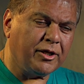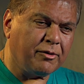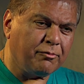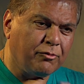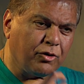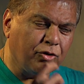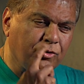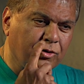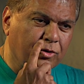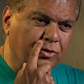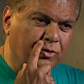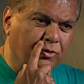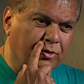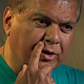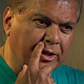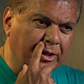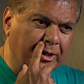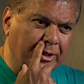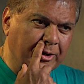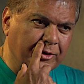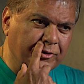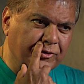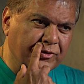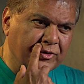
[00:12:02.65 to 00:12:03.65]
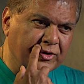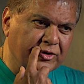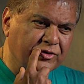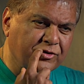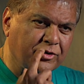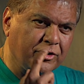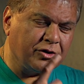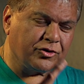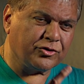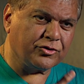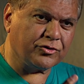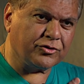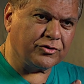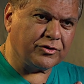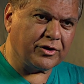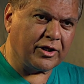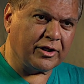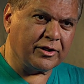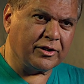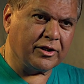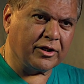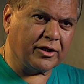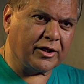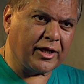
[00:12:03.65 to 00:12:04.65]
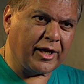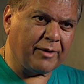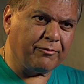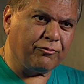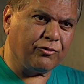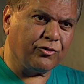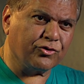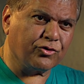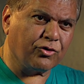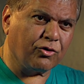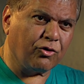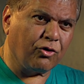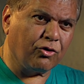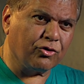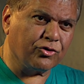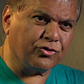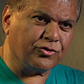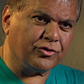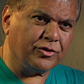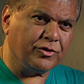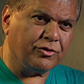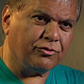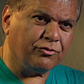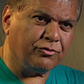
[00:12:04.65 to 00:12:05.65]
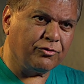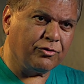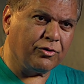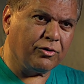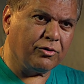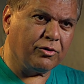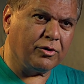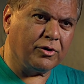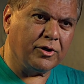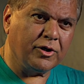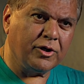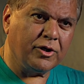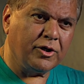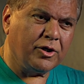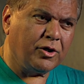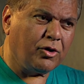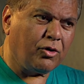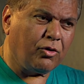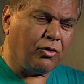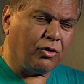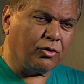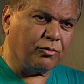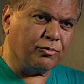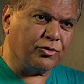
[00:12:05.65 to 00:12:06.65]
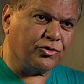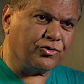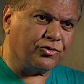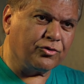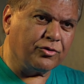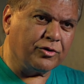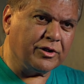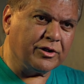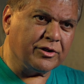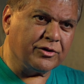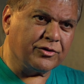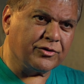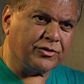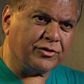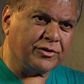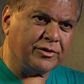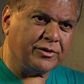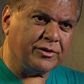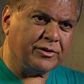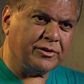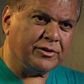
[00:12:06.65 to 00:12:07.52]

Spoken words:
Because you've got to realize these huts and the camp was closed for almost 2 years.